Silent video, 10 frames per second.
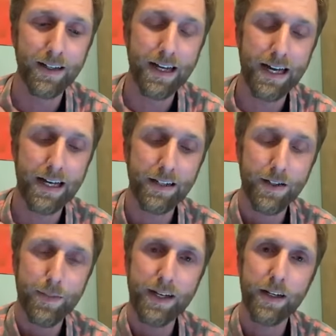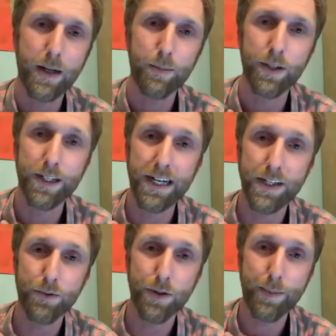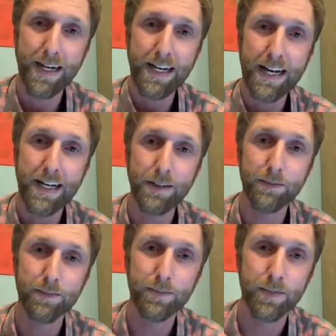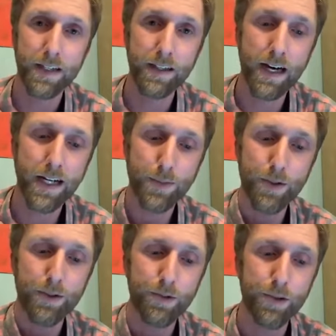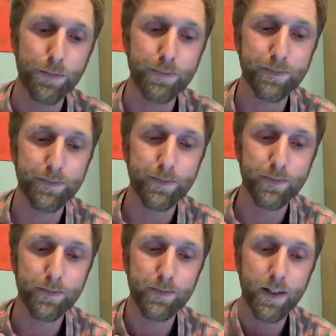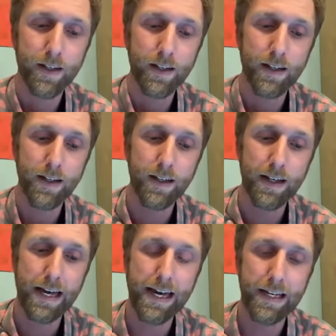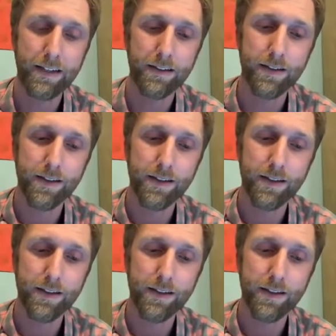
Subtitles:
and spend a couple of days with my dad in the hospital room. And